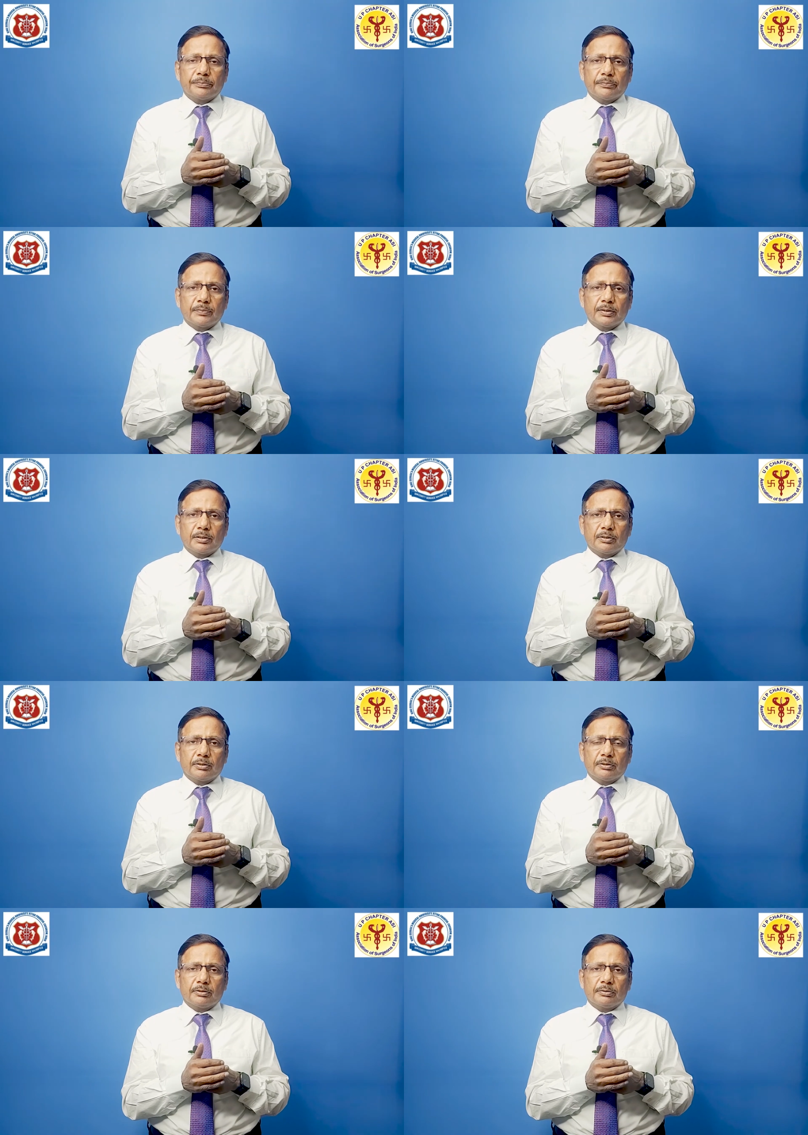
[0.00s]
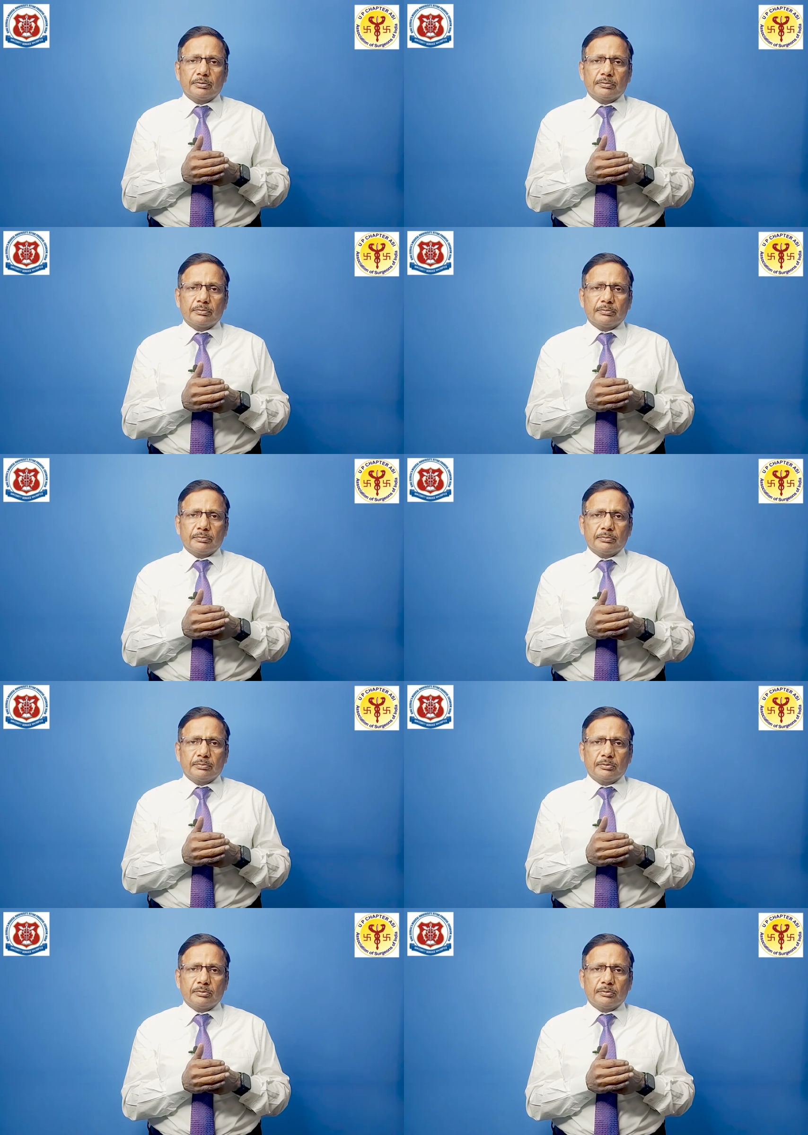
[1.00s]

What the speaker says: (silence)